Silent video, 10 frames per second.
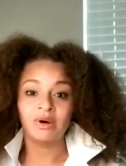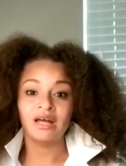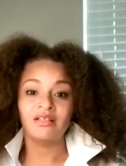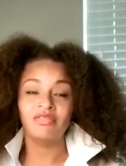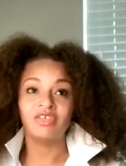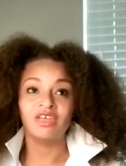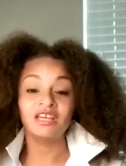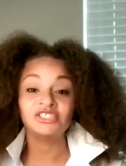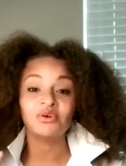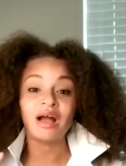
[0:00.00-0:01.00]
but the
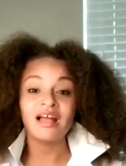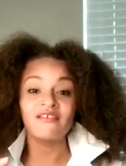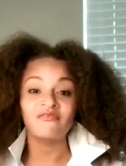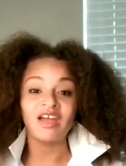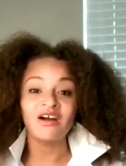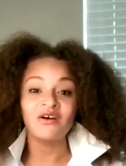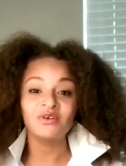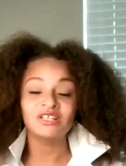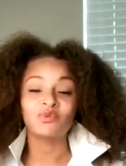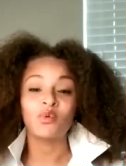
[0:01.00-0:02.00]
issue I have
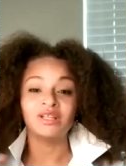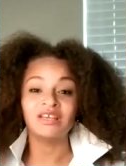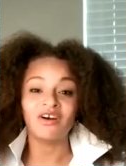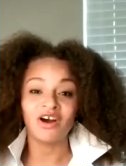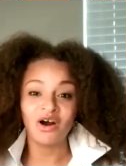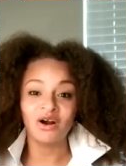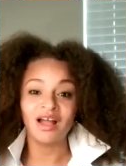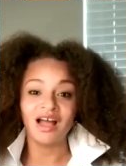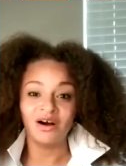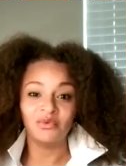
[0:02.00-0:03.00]
found is when we leave our
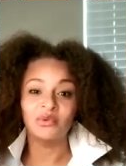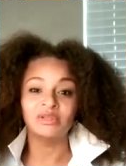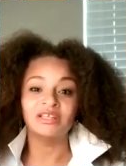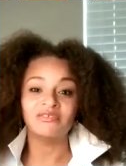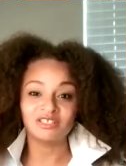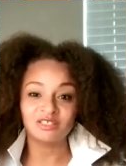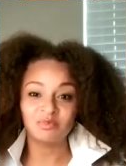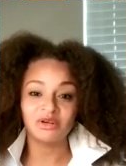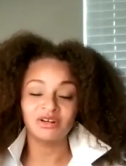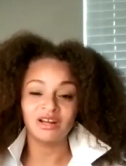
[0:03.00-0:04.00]
heart out, when we leave our
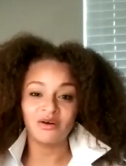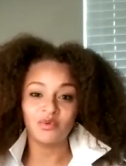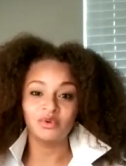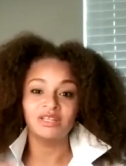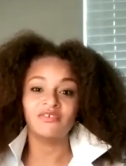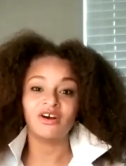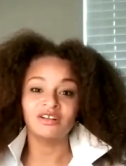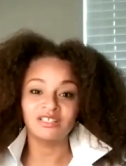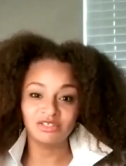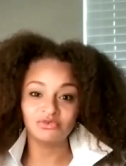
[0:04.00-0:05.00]
spirit out, when we leave our
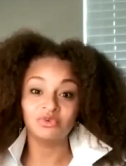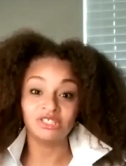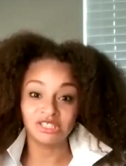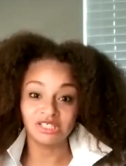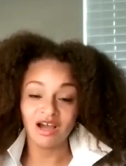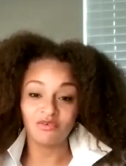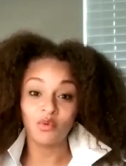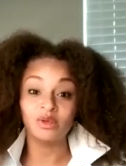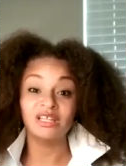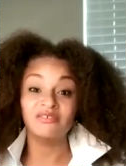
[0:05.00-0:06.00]
intuition out,
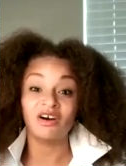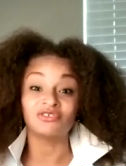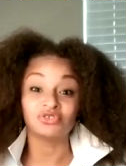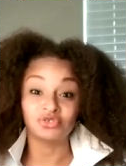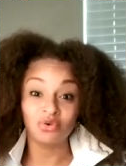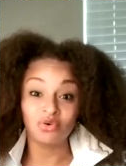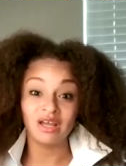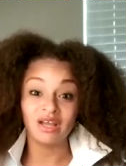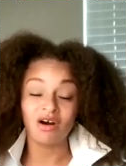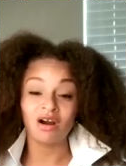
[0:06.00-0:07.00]
when we leave our
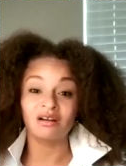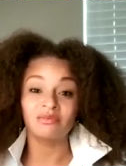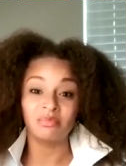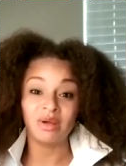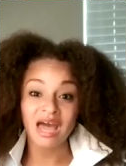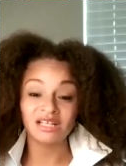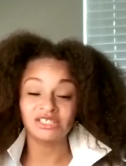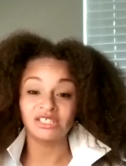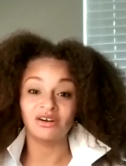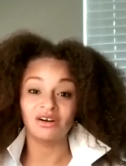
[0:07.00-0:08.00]
joy or our
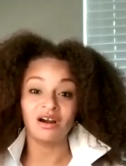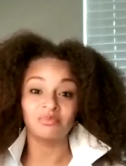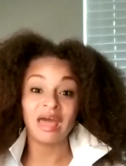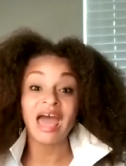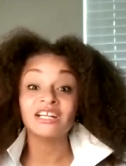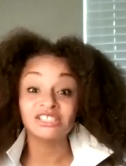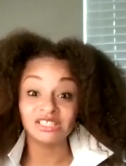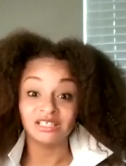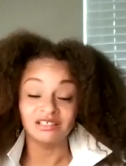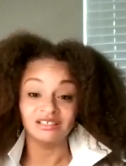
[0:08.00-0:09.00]
compassion or our
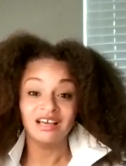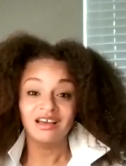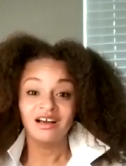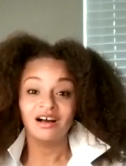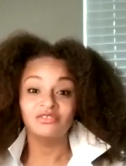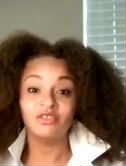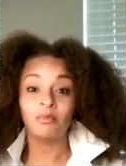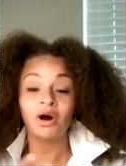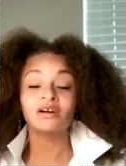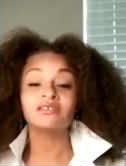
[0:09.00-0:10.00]
passion, the
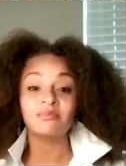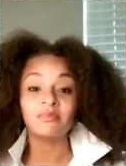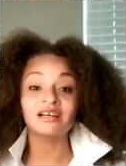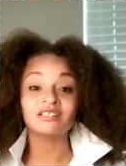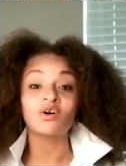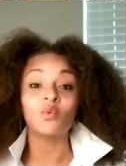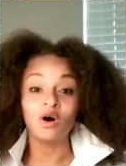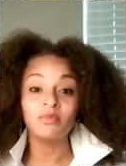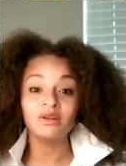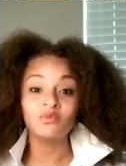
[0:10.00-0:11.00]
parts that make us a
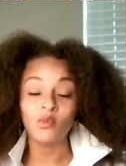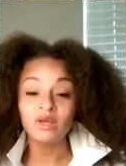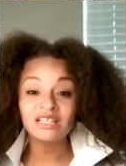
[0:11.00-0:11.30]
woman, when